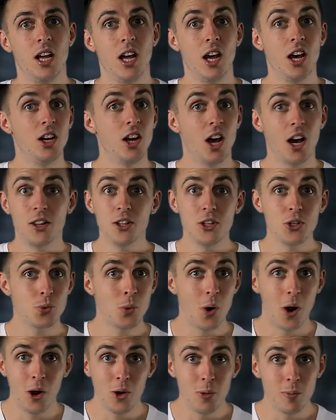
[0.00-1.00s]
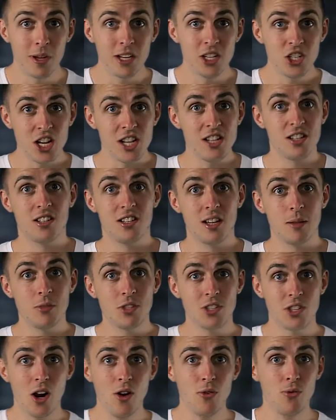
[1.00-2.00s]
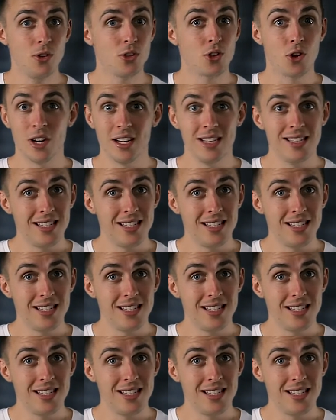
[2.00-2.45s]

And others were hoping Jesus himself was going to